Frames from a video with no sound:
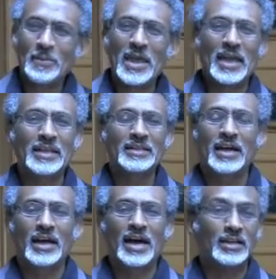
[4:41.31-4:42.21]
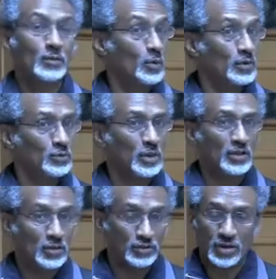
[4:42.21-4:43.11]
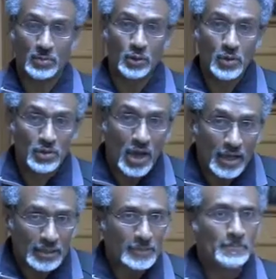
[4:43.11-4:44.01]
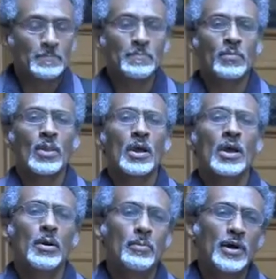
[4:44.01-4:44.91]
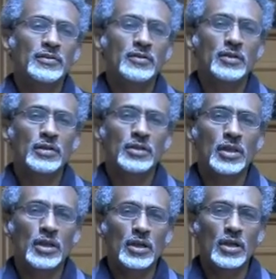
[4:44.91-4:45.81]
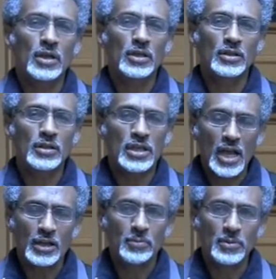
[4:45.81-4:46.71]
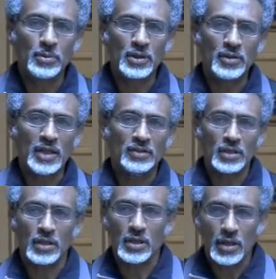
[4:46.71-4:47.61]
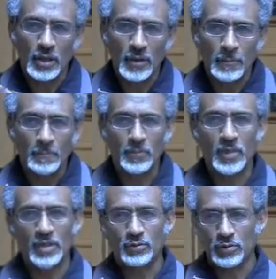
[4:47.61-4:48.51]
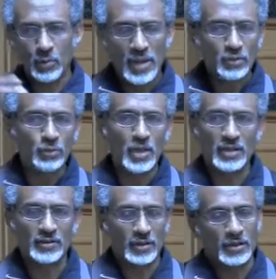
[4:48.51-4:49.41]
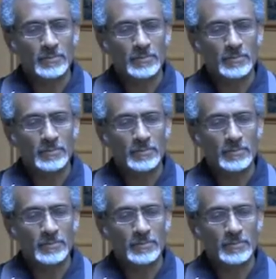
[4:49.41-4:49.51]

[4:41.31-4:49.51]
and I didn't want to get in trouble with God. But the young people that went to that